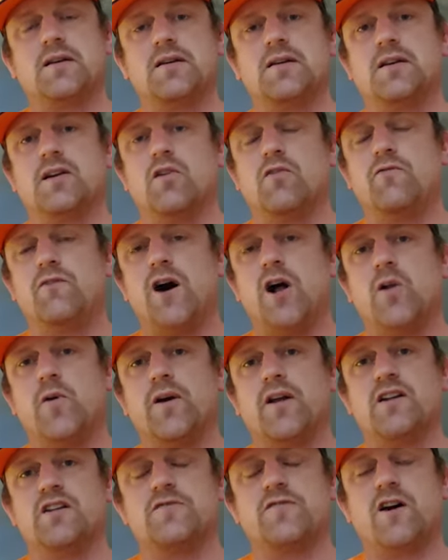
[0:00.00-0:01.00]
you know,
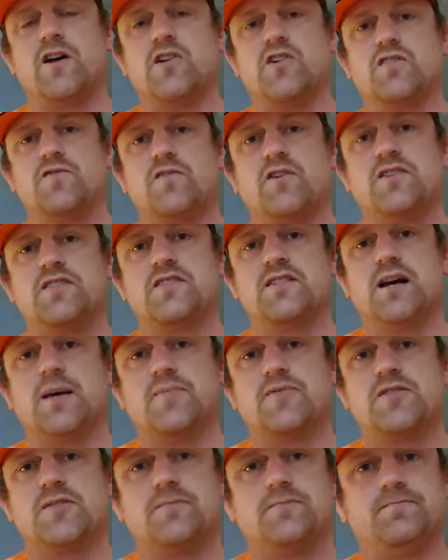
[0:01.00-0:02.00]
following in his father's
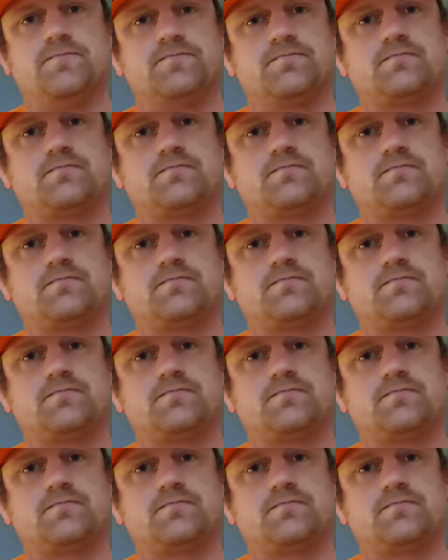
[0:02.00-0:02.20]
footsteps,